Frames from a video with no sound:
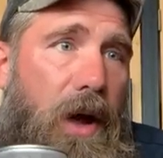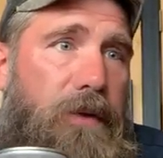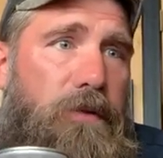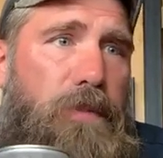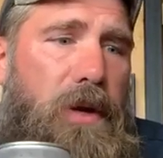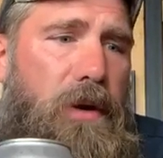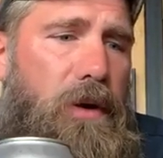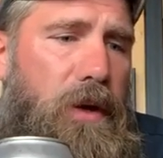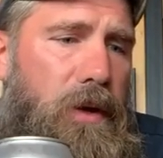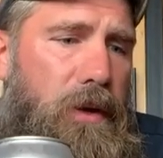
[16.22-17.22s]
This
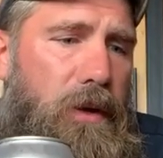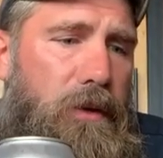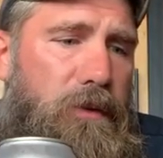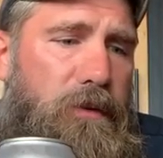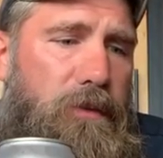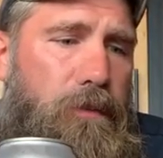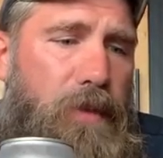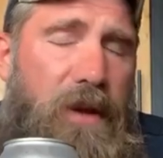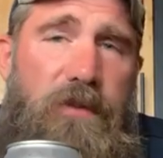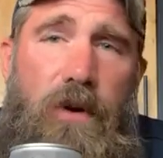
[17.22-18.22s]
beer is
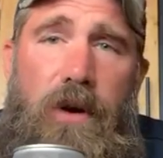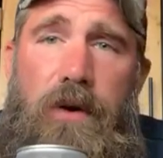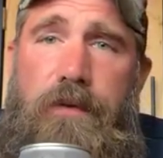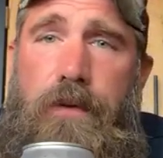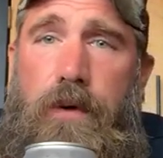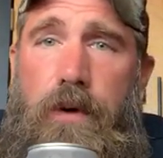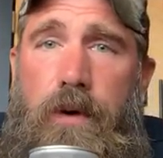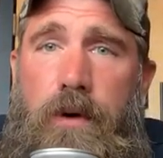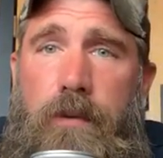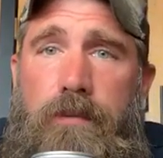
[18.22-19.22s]
based off
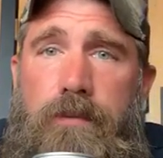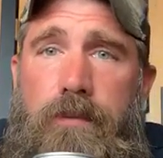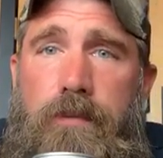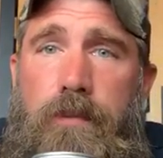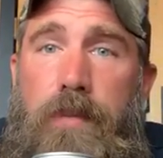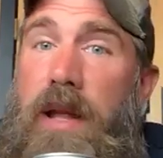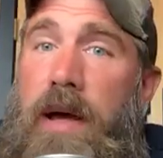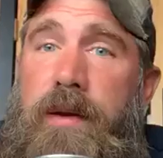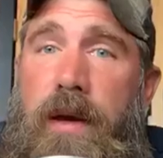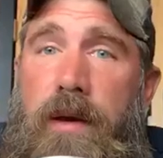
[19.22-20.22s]
their
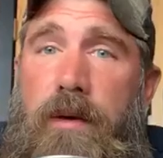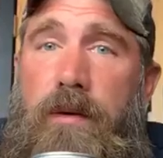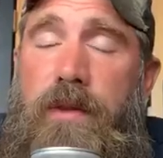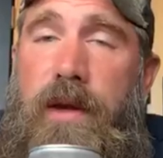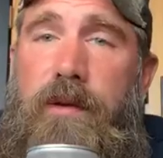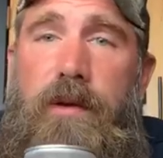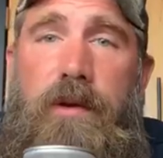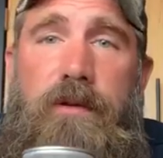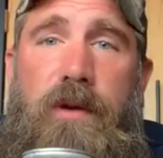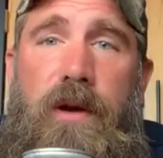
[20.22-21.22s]
blonde ale that
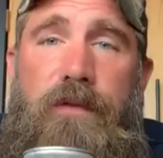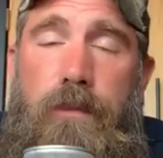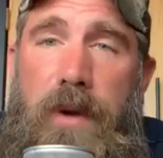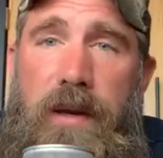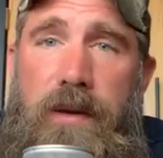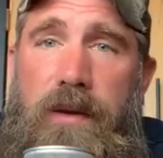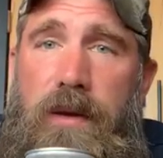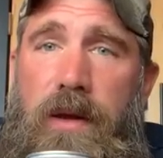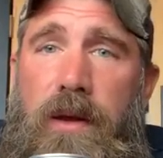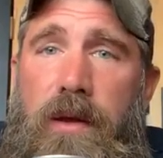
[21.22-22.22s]
is fermented
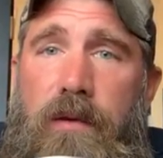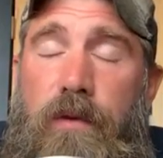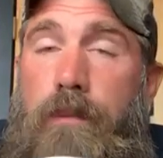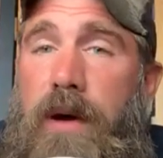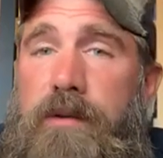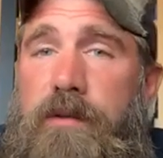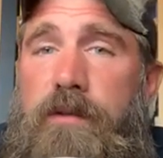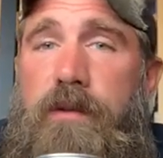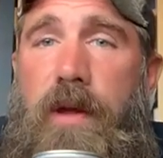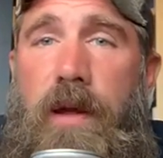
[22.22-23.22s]
for
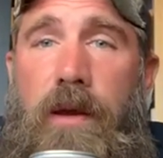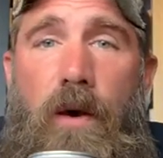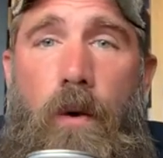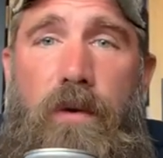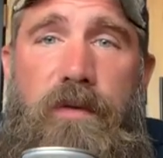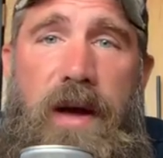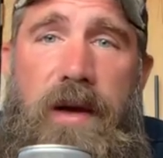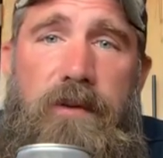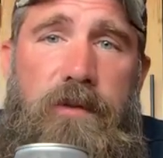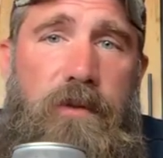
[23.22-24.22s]
months in oak
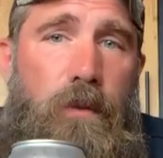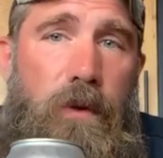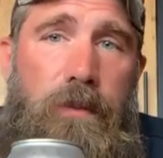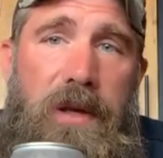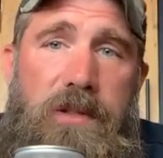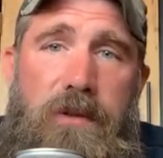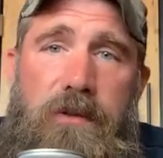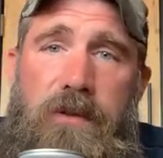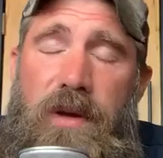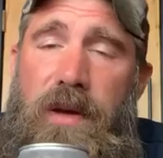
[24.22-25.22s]
vats with peaches.